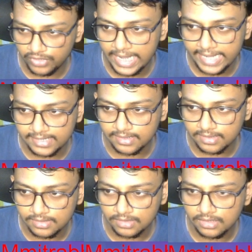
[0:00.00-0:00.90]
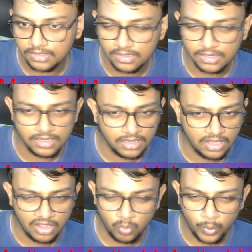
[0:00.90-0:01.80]
attack.
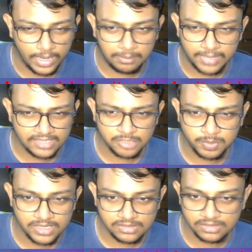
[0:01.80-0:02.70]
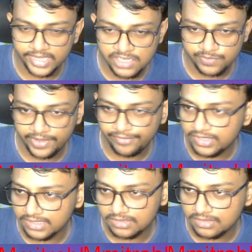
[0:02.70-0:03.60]
Black just plays h5. He
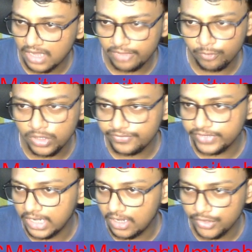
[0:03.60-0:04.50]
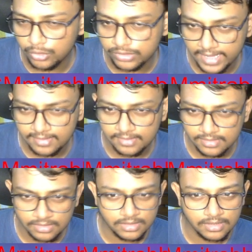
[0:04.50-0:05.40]
says, I won't even allow you to sack.
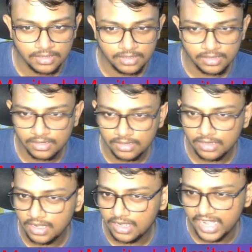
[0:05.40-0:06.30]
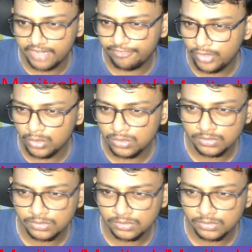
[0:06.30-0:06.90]
Knight f2.